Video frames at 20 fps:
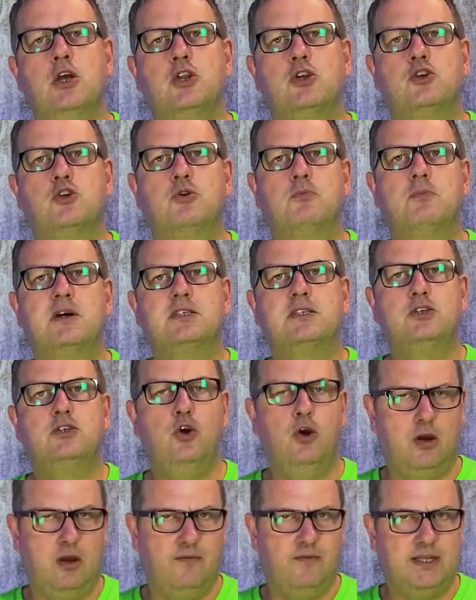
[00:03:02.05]
Thomas
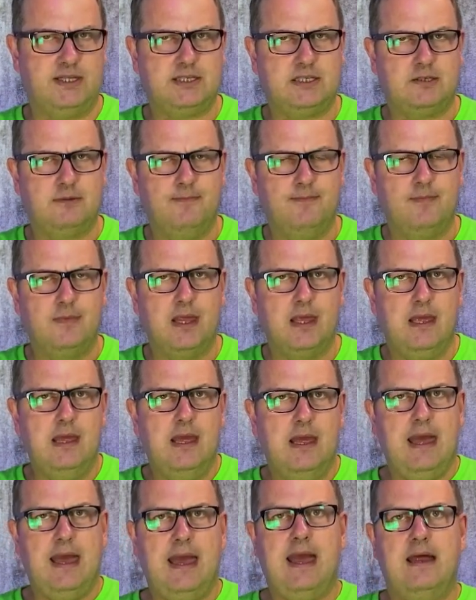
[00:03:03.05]
Jürgewitz.
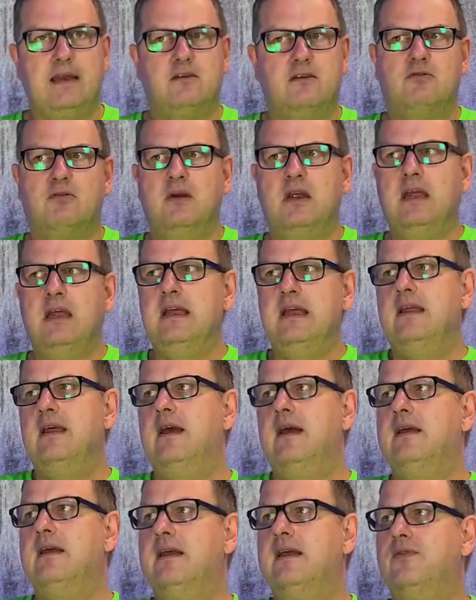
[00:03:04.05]
And
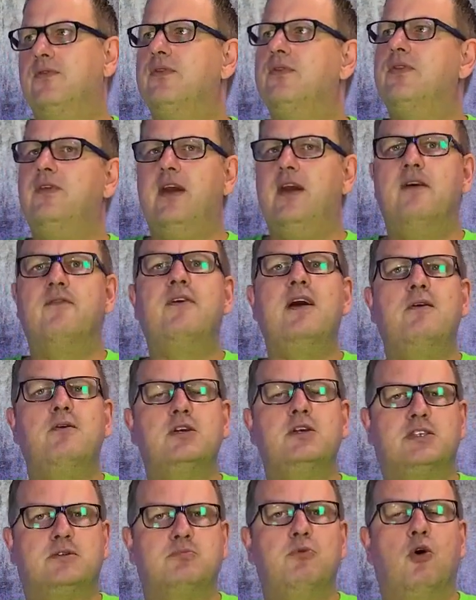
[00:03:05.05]
they are
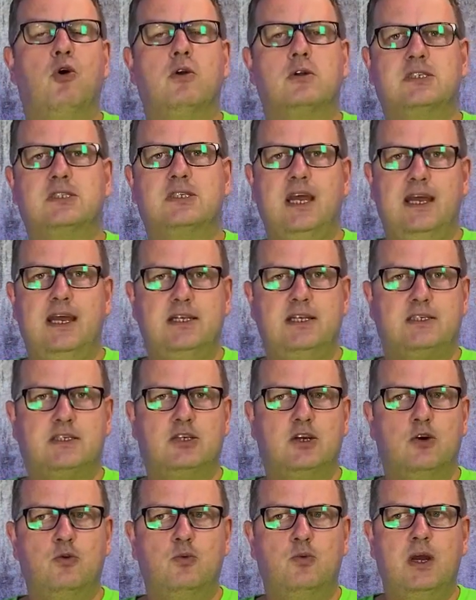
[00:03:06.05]
very small states,
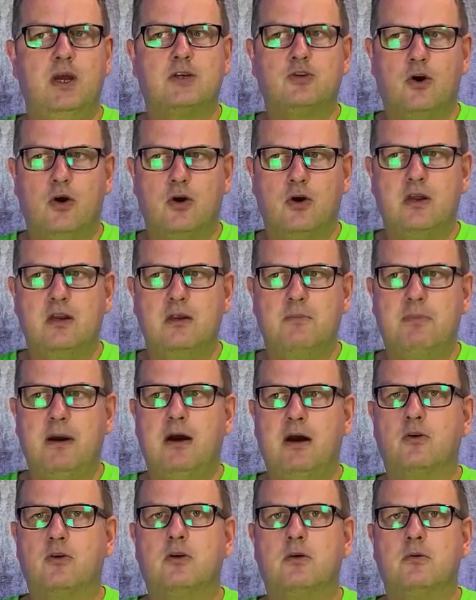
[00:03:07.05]
so we are talking
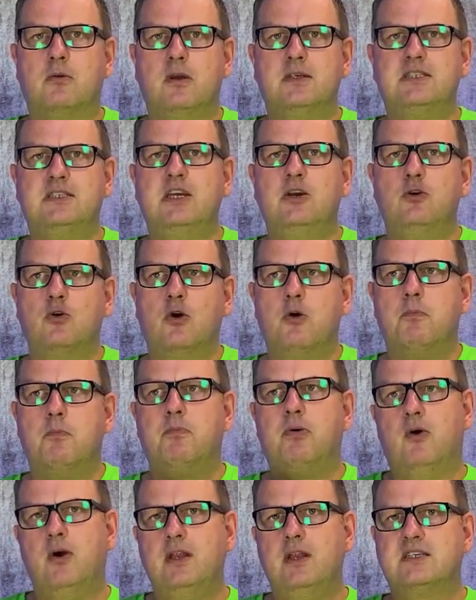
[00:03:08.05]
about
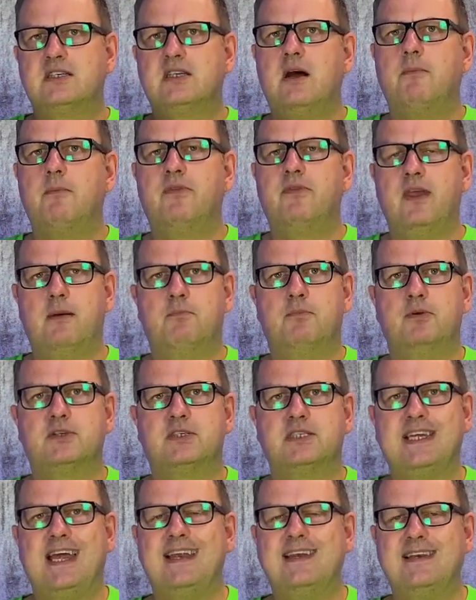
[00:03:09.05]

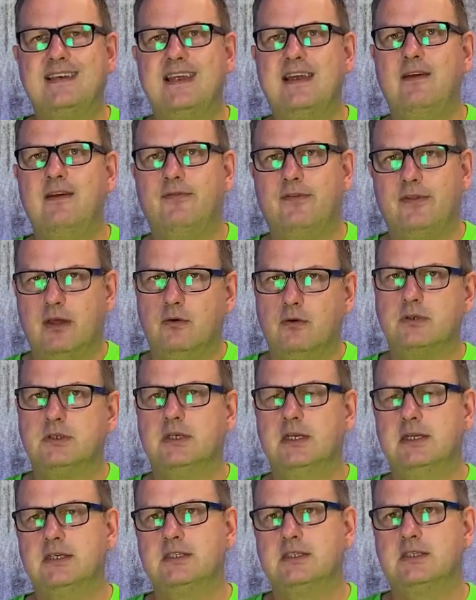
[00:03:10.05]
0.something% if
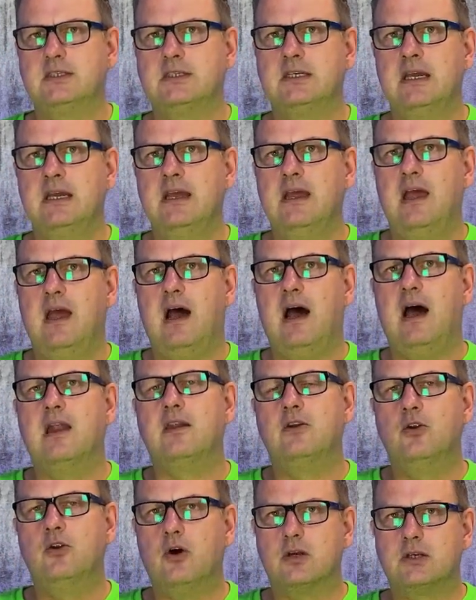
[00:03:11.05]
those lists are
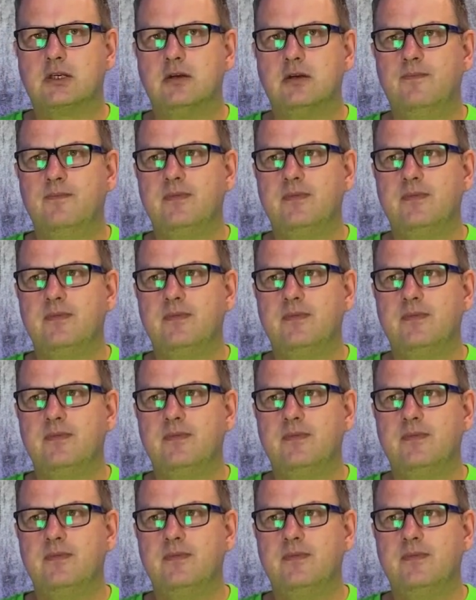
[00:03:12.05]
not